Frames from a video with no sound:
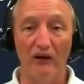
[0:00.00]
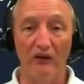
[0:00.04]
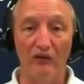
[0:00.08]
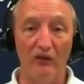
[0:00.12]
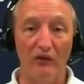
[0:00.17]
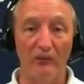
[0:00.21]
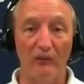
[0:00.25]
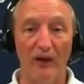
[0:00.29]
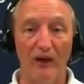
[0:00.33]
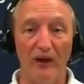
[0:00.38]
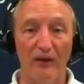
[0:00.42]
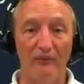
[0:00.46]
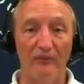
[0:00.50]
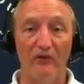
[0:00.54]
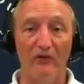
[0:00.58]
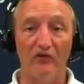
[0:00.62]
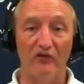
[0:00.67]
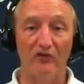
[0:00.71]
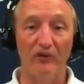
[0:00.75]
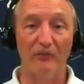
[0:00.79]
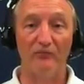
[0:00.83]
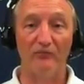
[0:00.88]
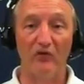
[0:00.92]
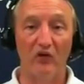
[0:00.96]
and there might be
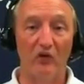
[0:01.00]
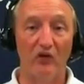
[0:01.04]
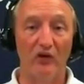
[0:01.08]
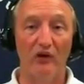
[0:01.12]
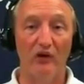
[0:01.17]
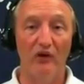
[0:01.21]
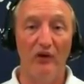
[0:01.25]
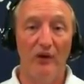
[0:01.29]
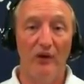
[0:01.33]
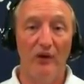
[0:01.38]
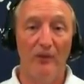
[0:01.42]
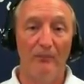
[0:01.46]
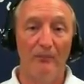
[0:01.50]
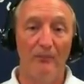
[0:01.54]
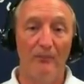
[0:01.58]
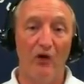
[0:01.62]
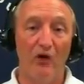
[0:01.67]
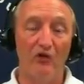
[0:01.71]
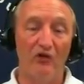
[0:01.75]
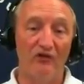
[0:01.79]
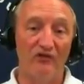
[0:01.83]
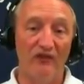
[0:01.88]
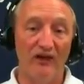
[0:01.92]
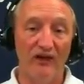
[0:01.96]
some sort of
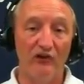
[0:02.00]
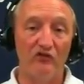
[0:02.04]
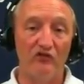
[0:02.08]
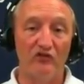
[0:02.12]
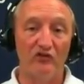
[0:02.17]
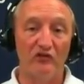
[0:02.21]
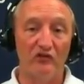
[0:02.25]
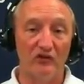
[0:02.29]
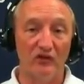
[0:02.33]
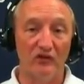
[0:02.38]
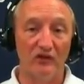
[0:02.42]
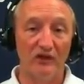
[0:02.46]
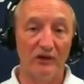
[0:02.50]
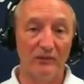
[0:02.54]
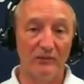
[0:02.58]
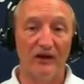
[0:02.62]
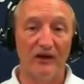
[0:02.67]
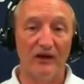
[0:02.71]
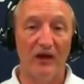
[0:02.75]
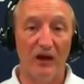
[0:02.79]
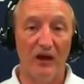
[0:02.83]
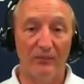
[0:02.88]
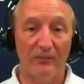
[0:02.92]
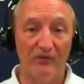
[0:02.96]
motivation to limit
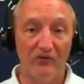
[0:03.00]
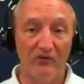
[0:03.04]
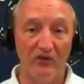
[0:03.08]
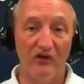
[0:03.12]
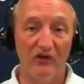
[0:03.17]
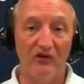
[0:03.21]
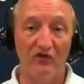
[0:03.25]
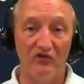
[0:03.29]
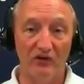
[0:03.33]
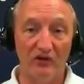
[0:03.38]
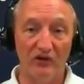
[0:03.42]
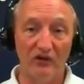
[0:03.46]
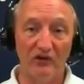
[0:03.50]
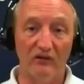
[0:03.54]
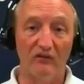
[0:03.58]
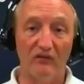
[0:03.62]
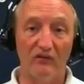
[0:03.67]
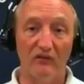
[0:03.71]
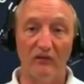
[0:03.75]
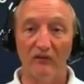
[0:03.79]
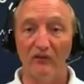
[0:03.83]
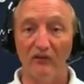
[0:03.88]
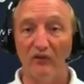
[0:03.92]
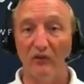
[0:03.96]
competition,
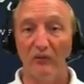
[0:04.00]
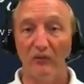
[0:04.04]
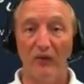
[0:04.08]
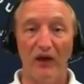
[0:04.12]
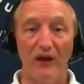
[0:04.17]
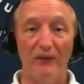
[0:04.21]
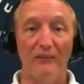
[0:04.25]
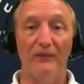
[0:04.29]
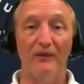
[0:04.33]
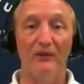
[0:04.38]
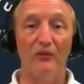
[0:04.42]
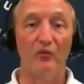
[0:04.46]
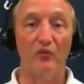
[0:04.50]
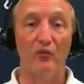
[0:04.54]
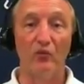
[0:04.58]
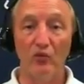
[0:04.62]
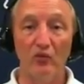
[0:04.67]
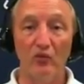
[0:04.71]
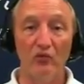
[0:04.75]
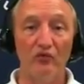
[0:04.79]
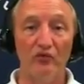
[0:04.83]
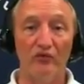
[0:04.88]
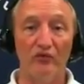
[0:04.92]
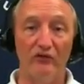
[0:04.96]
and that there might be
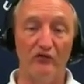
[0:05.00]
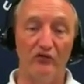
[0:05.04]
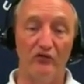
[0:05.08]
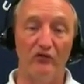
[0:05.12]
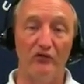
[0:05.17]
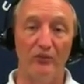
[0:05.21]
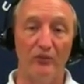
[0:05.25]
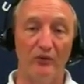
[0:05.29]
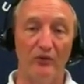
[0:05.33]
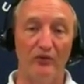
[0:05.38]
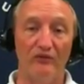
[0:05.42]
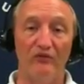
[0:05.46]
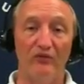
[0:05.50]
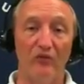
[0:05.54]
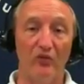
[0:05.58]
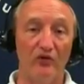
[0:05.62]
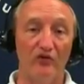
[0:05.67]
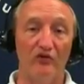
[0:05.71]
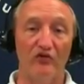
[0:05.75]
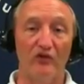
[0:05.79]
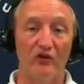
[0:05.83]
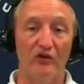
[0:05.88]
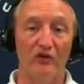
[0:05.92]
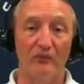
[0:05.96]
rules that you'd be
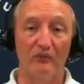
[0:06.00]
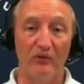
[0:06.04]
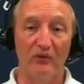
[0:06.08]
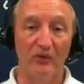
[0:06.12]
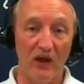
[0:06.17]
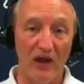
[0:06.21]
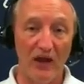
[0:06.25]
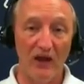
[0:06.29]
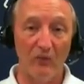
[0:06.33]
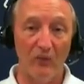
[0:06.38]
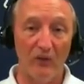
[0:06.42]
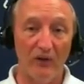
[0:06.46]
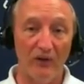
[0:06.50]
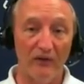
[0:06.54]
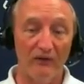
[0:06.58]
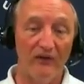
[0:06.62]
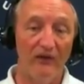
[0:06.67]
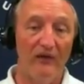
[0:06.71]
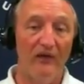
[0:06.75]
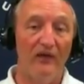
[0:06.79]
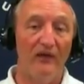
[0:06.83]
forced to comply with